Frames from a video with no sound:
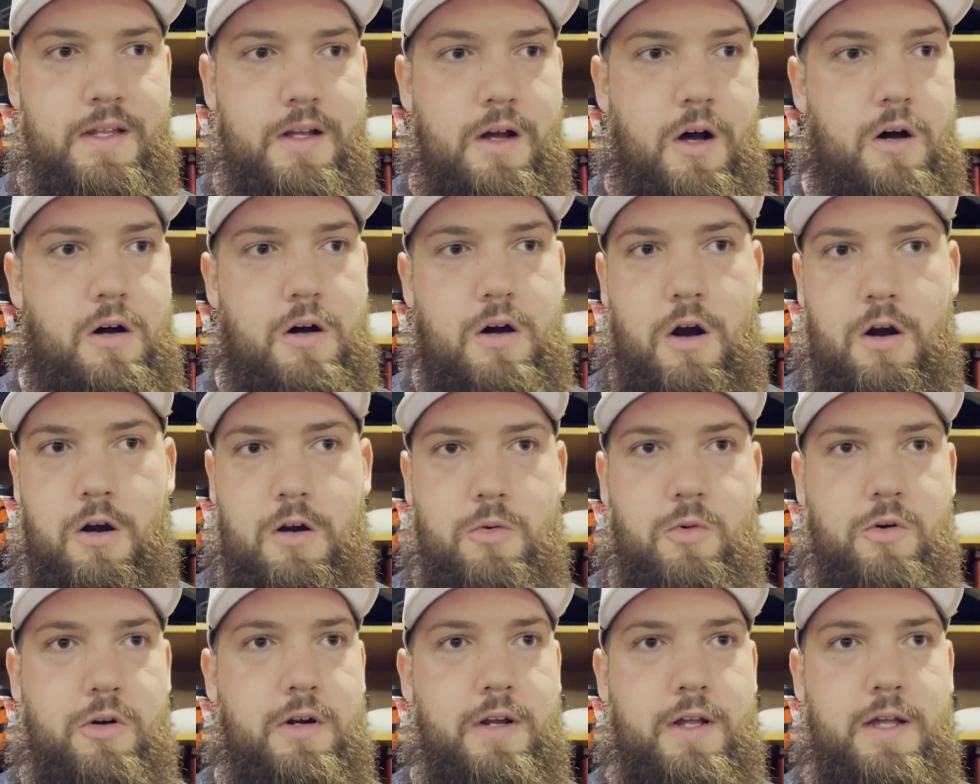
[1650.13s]
all
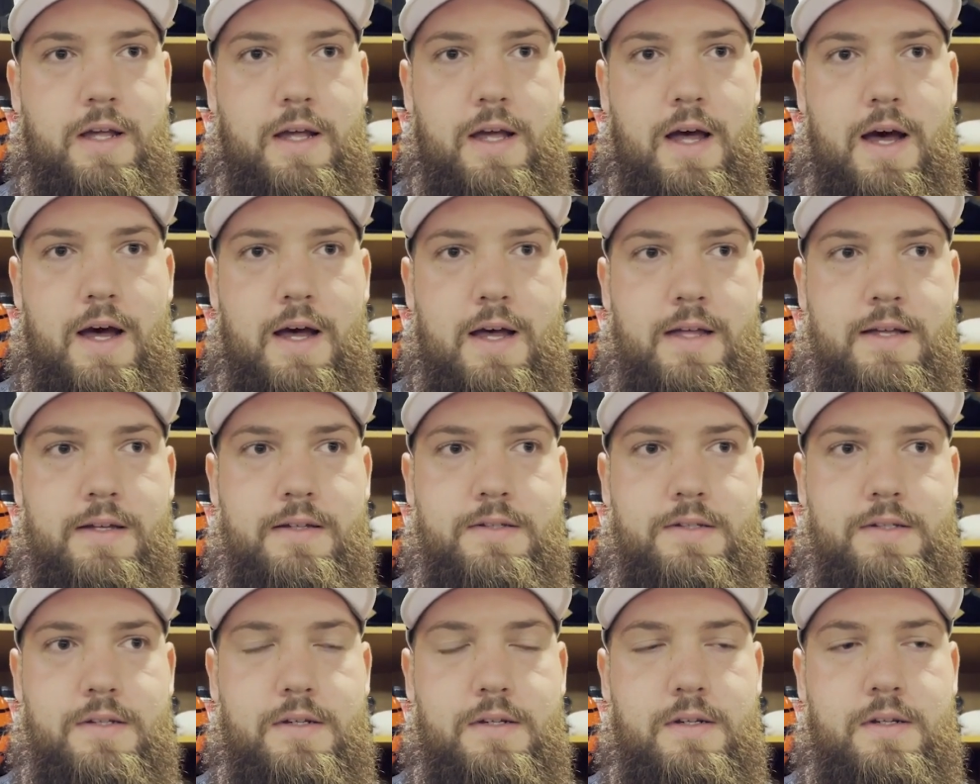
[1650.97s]
hardworking
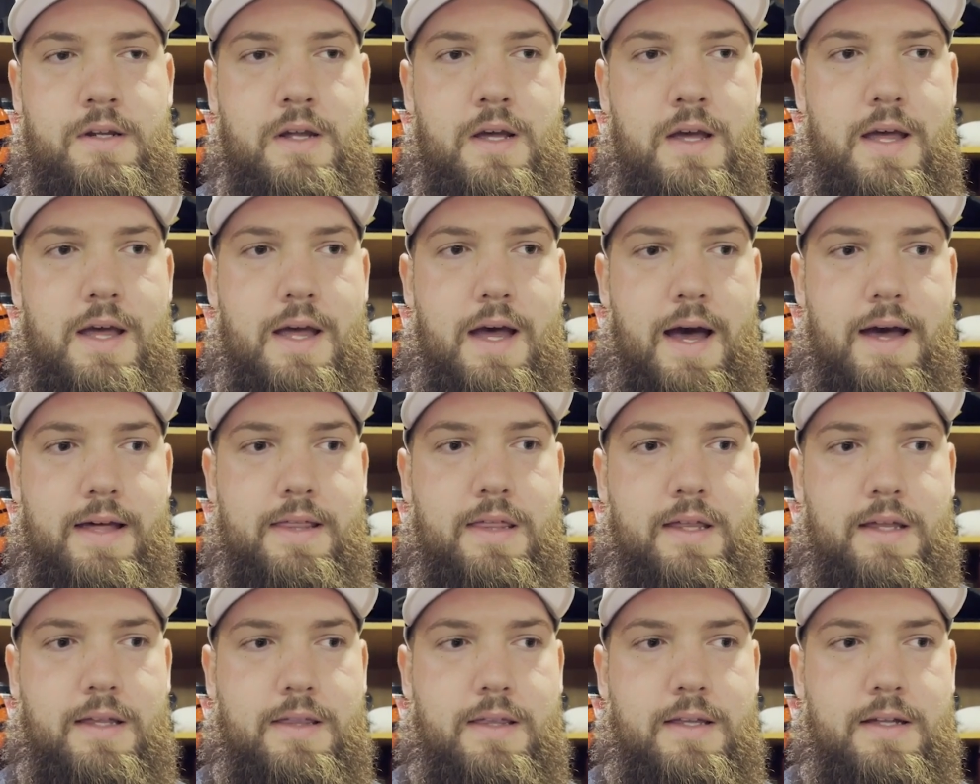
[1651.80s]
guys, and I
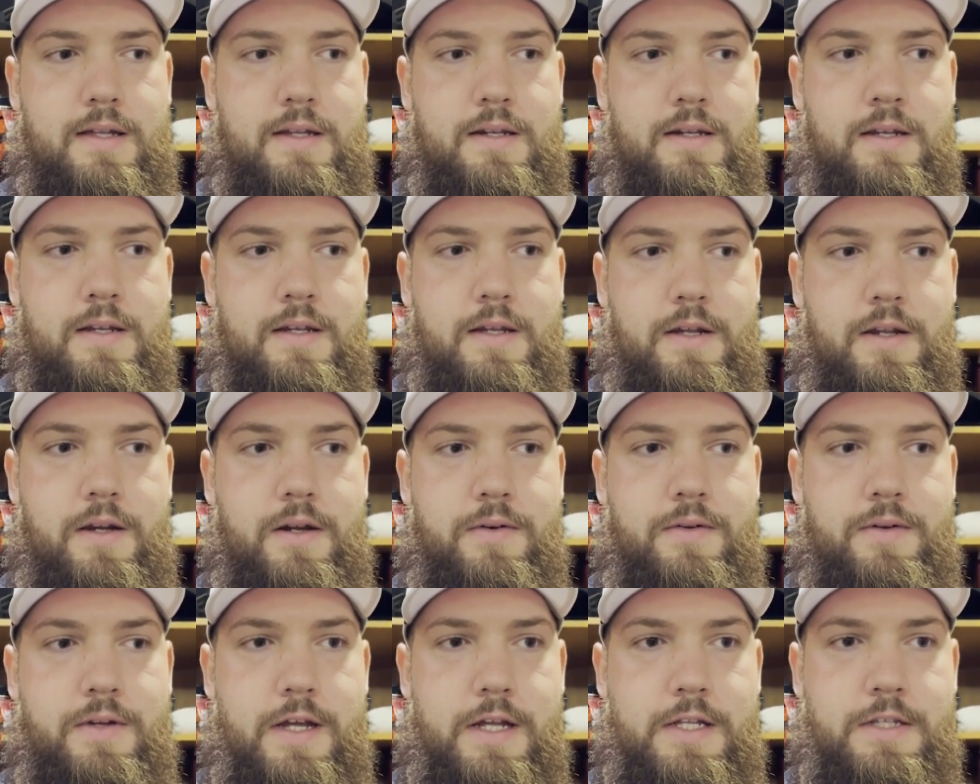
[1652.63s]
think that, you
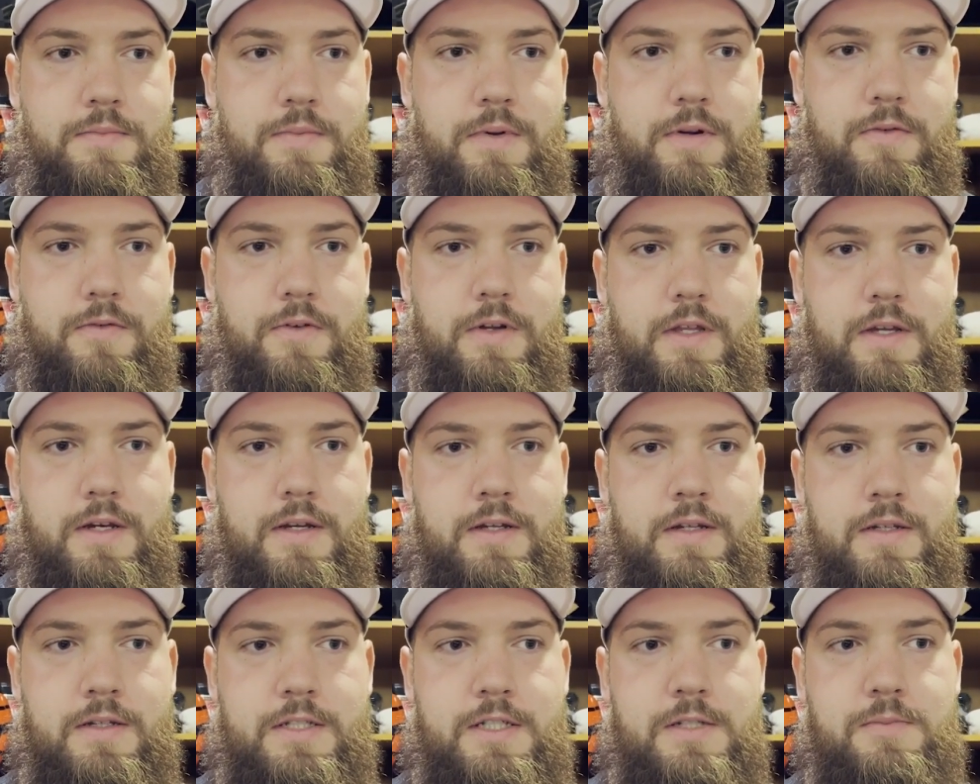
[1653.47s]
know, it's been a
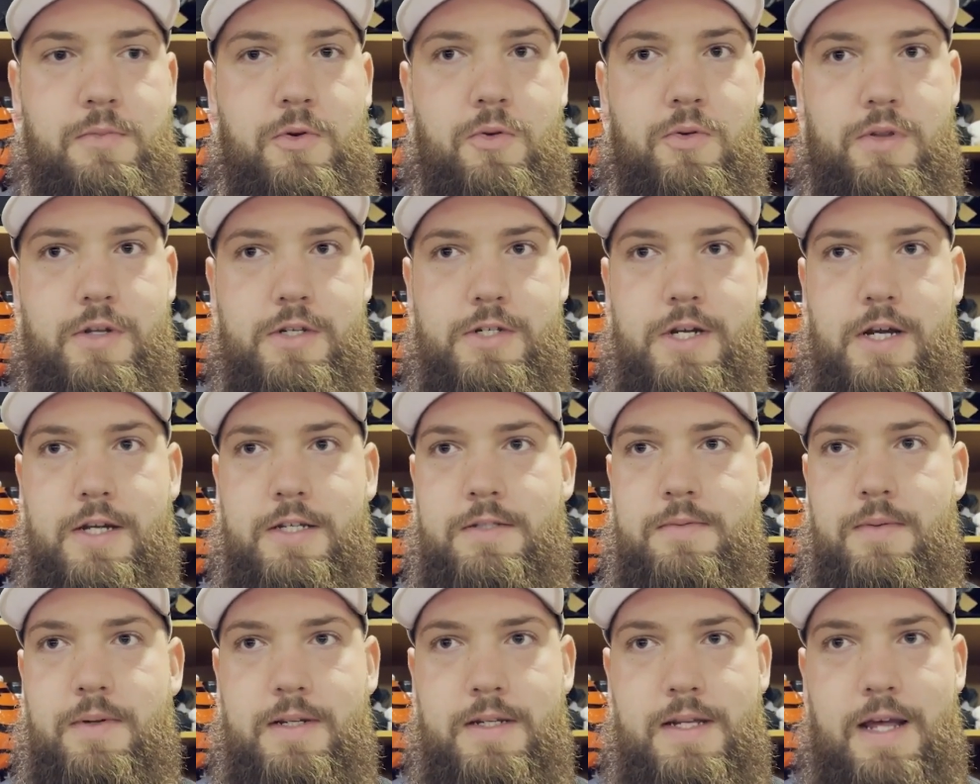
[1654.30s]
really smooth
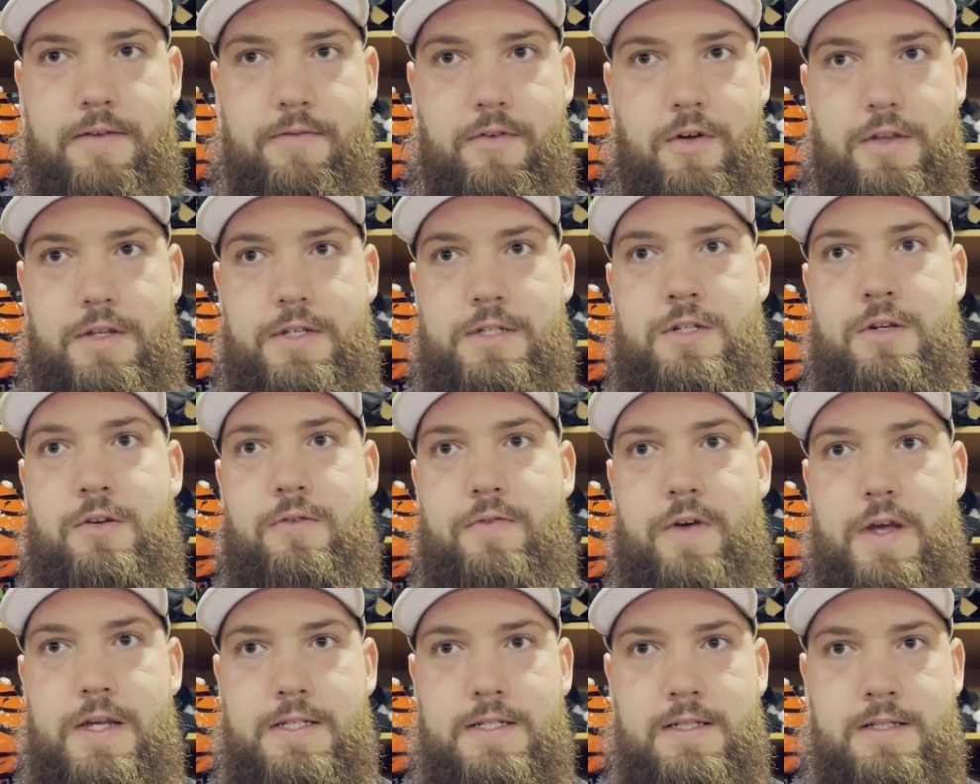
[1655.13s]
adjustment to have all these new
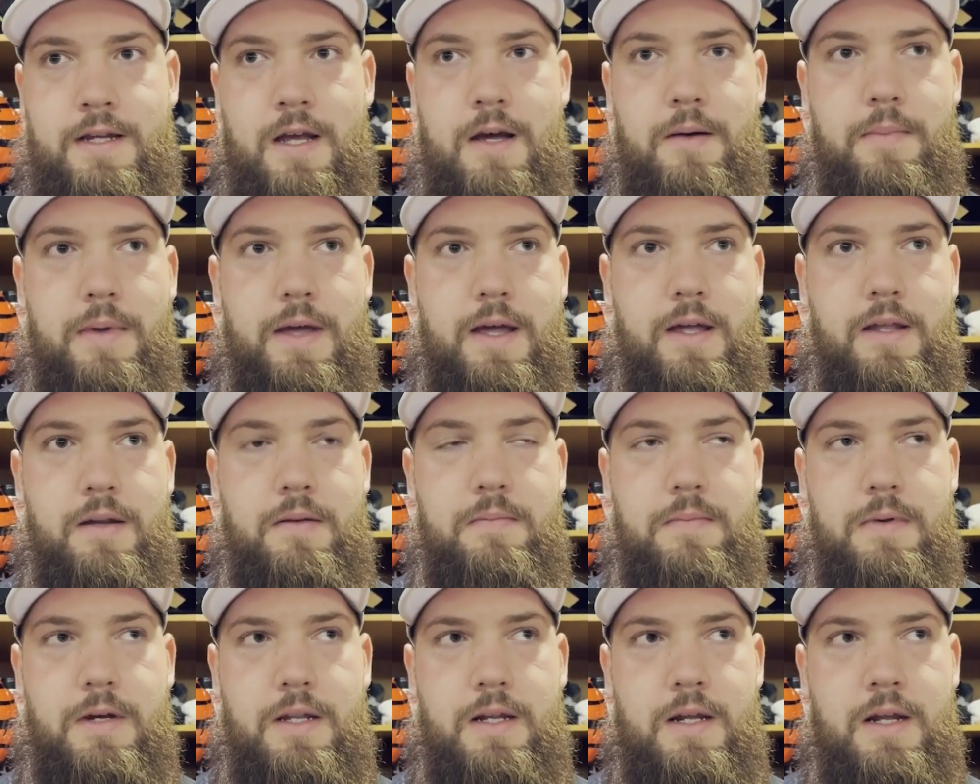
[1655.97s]
faces come
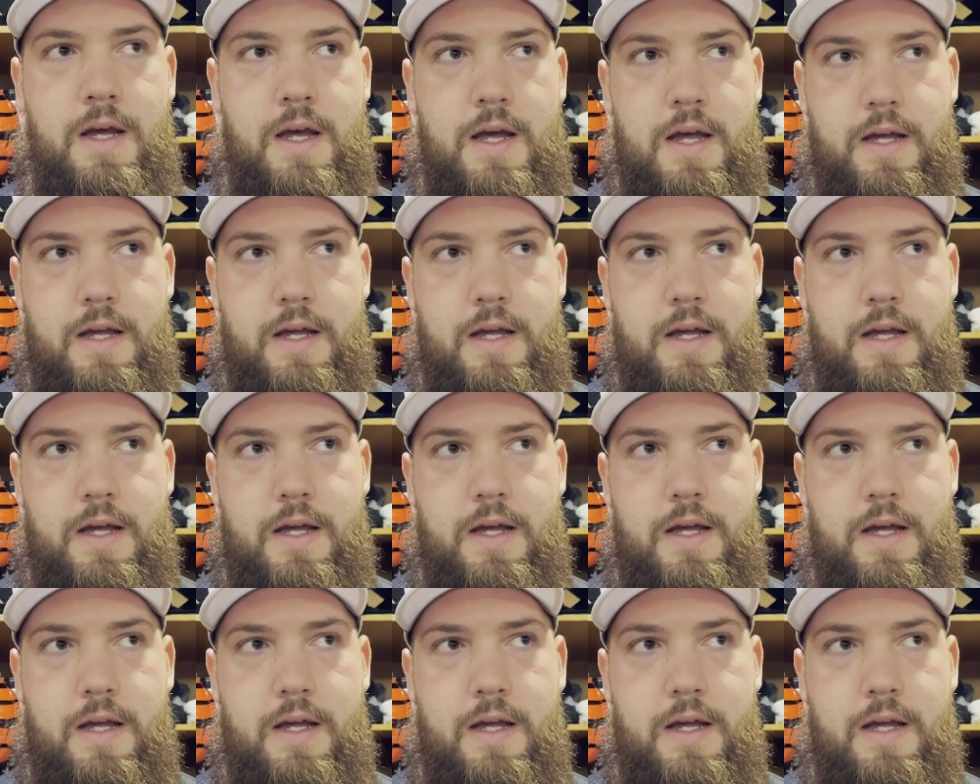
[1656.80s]
in, but,